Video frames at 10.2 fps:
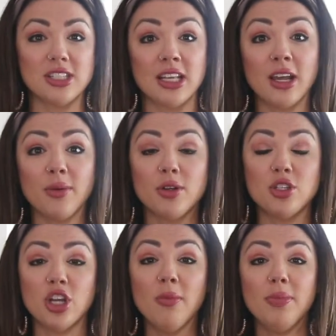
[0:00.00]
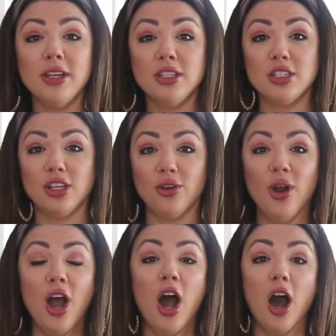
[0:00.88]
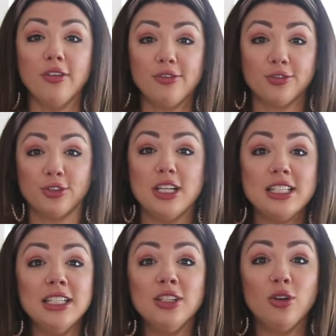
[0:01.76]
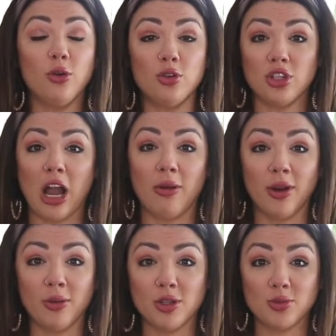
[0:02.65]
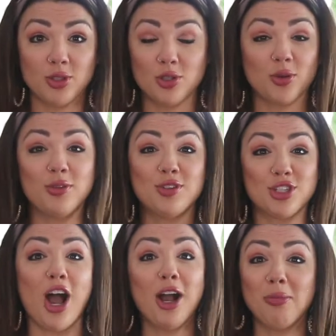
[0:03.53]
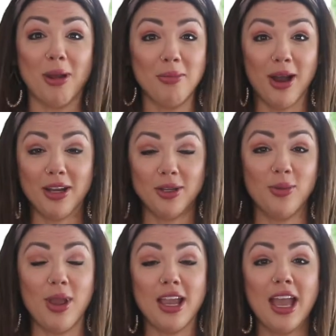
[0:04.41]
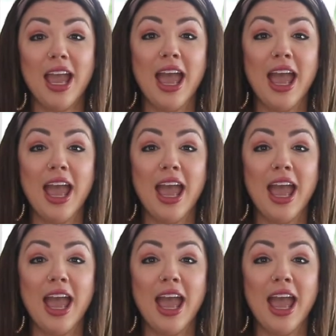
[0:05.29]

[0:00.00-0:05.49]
Then I would jump into a freezing cold shower, which would sort of shock my body awake,